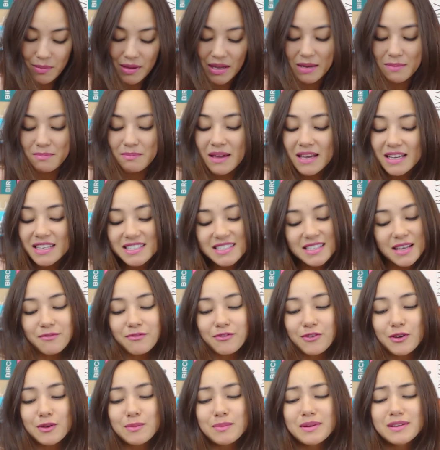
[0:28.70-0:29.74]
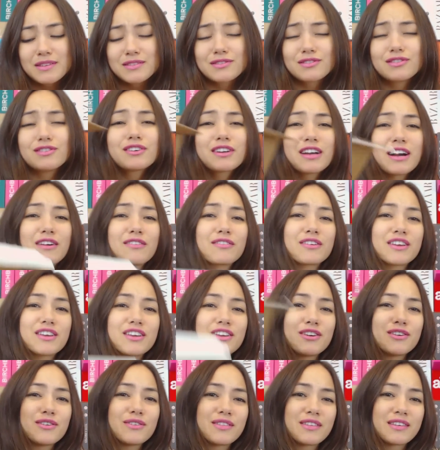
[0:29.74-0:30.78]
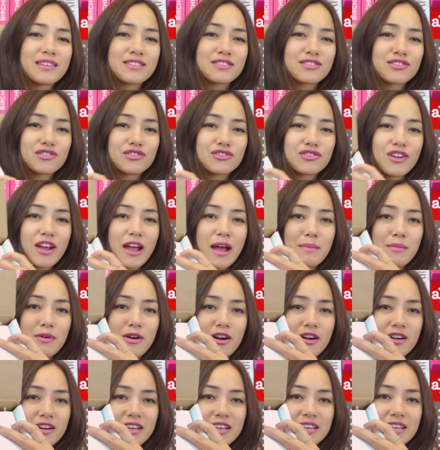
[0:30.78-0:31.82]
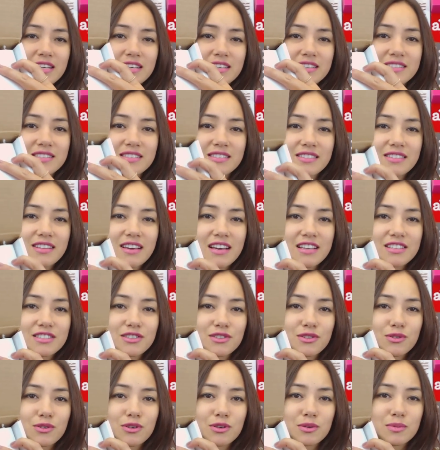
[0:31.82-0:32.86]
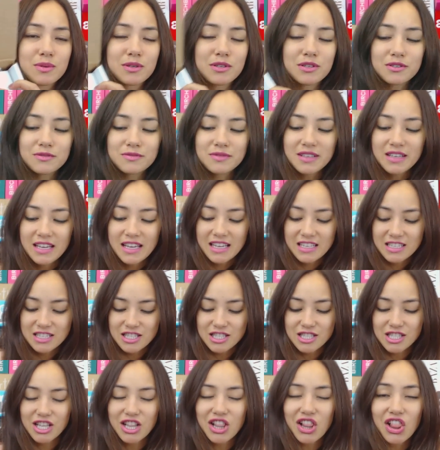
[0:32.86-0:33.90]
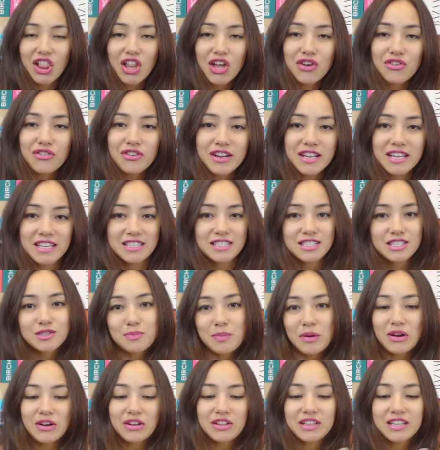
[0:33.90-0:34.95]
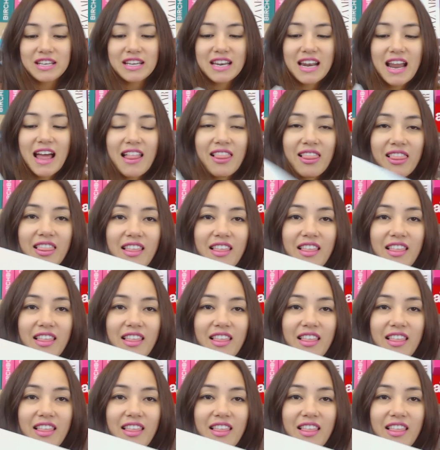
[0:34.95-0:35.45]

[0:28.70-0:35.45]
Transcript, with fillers: But it makes up for it because look how cute this shamrock is. That's adorable. It's glittery and sparkly and I